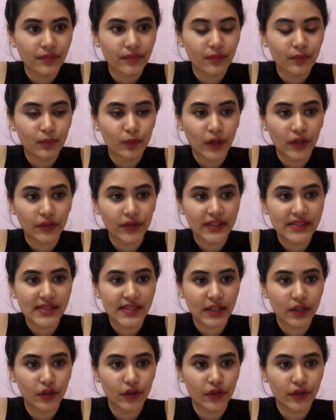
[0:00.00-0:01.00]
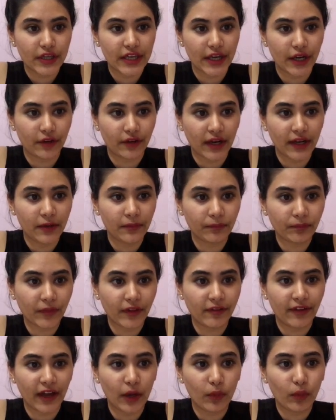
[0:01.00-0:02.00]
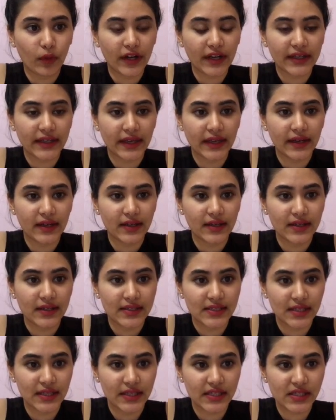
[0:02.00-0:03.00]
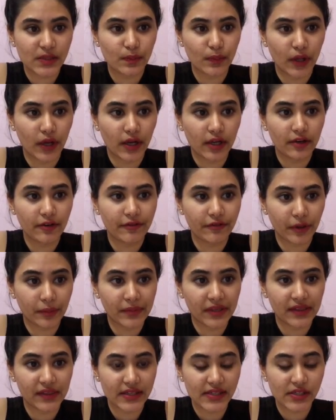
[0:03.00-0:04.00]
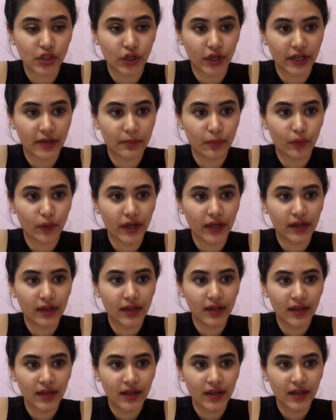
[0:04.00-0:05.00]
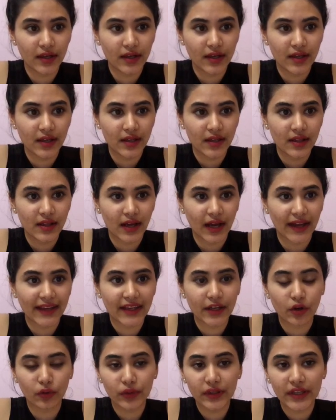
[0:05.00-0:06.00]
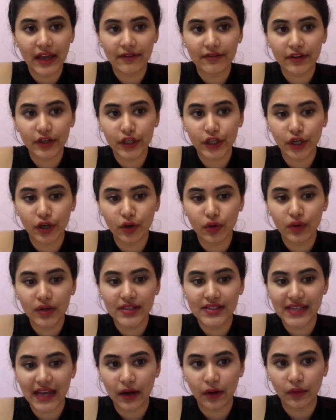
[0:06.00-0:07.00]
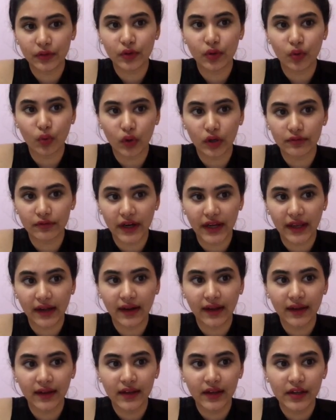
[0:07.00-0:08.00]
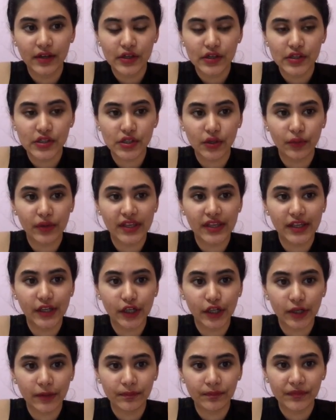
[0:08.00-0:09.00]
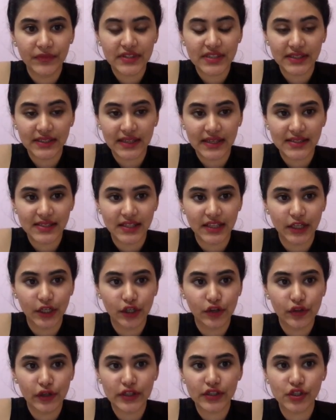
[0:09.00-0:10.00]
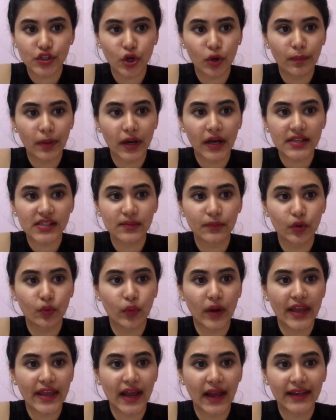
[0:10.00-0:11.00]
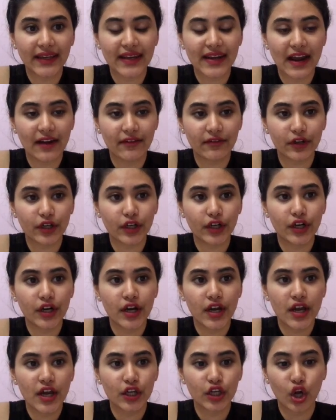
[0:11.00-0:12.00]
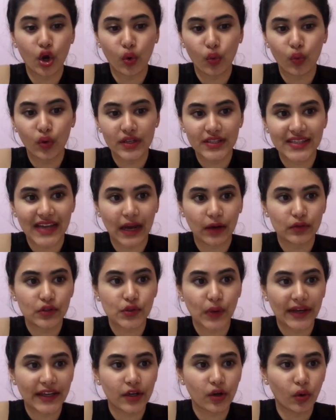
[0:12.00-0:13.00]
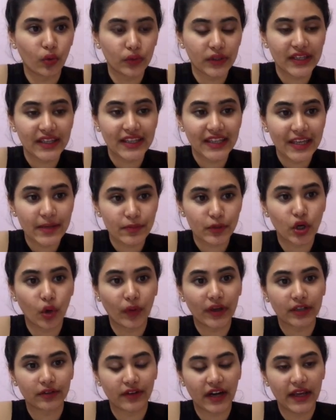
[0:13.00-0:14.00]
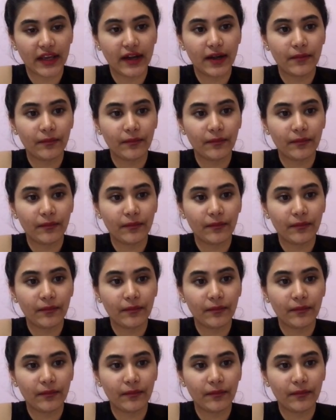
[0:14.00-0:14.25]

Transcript: Well, let's take a look here, right? If I want to get to this block from this starting point, I can only ever go down or right. So here, to get to here, there's no possible way I can ever go down. So I can only keep going right.